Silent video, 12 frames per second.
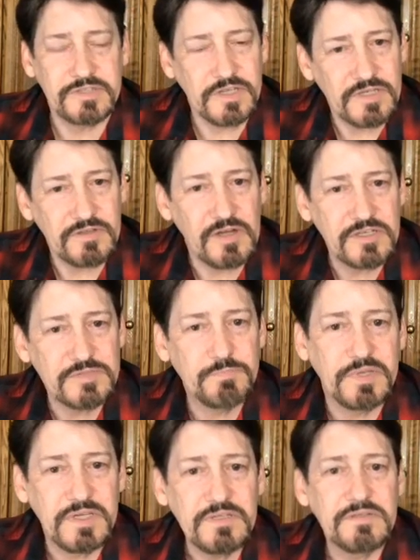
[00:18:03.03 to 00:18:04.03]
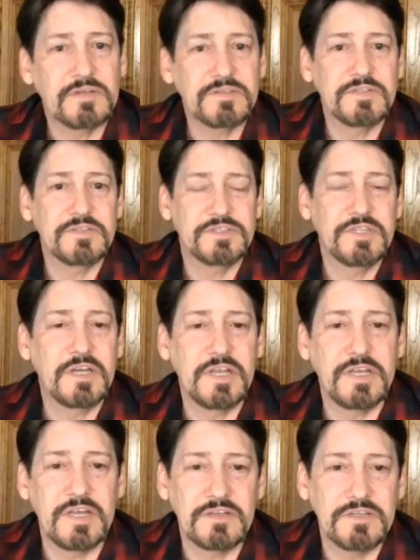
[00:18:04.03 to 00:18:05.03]
Yeah, Lana's been
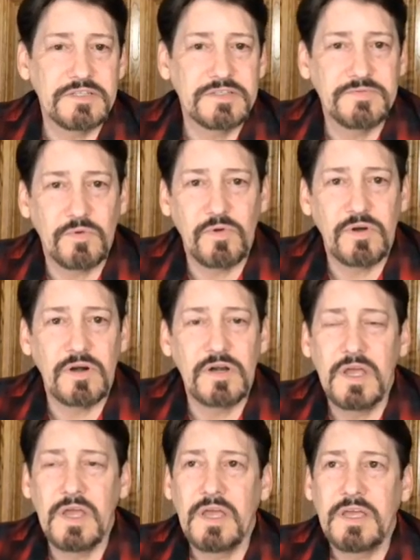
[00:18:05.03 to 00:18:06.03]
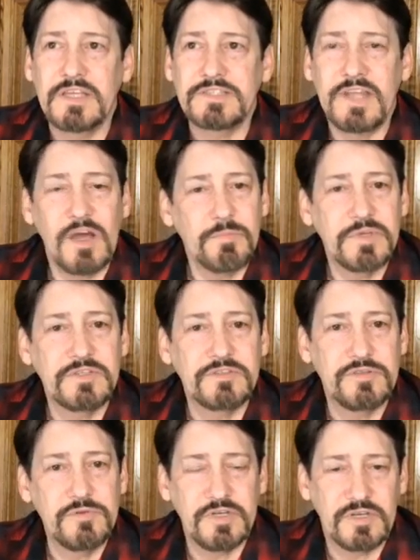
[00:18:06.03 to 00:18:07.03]
studying English it's now been
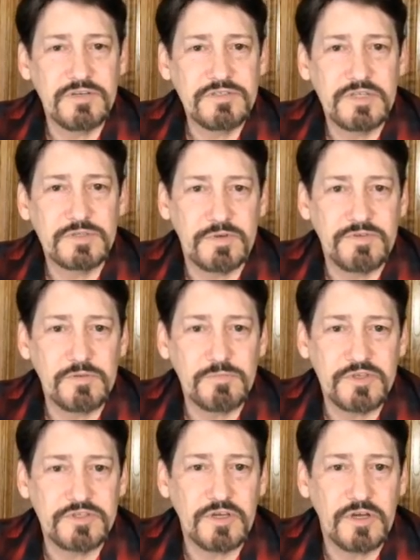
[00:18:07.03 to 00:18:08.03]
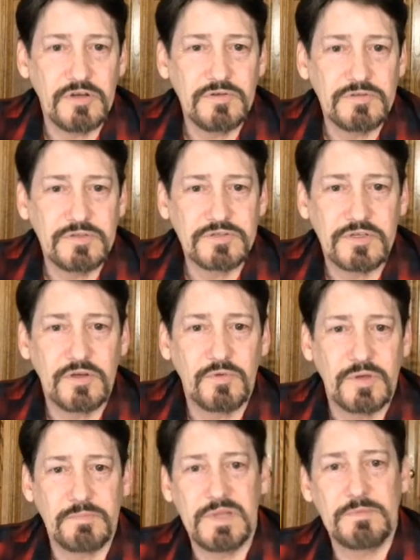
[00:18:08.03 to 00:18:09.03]
2 years since we filmed the show. So
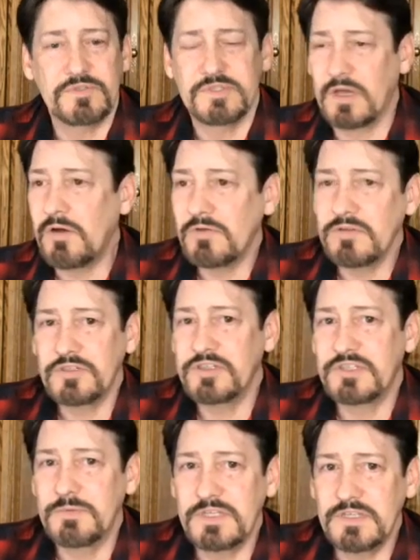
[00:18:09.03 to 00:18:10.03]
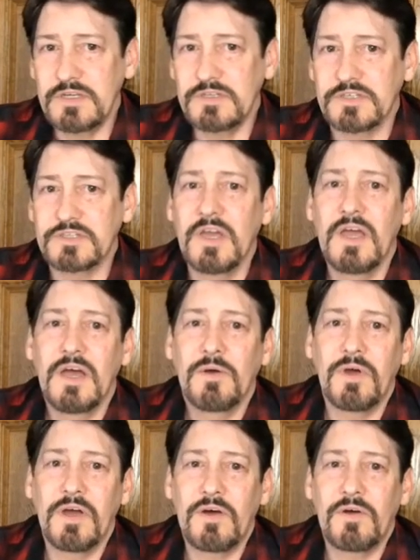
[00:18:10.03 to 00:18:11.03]
when people say, oh, look, she speaks English.
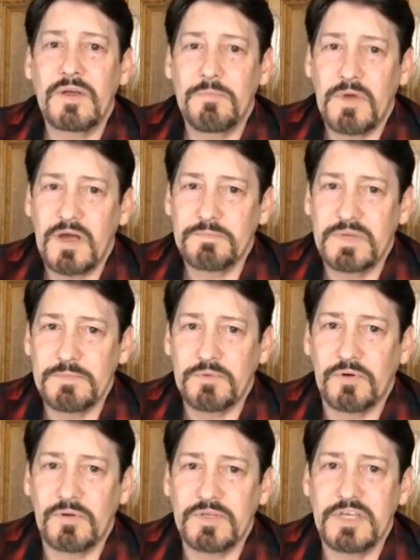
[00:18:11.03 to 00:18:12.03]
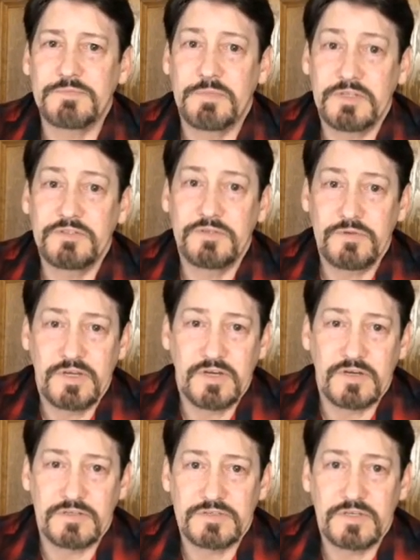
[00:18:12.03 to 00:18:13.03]
Well, come on, people. It's been 2
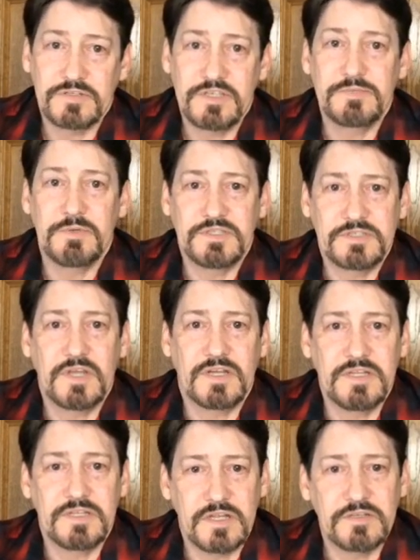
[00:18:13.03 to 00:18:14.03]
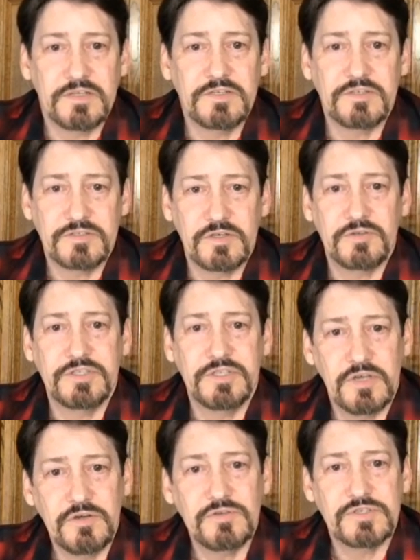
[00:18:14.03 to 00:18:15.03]
years. She's been studying English, so
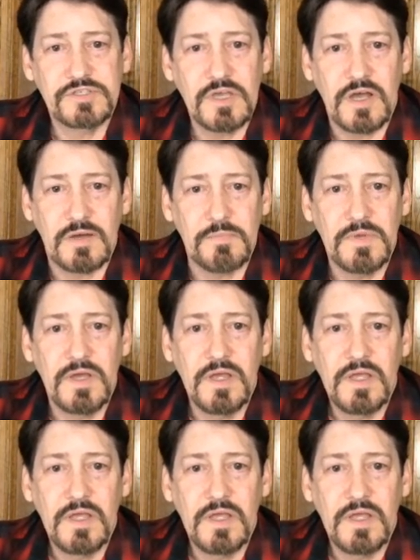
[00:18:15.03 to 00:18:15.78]
she knows some.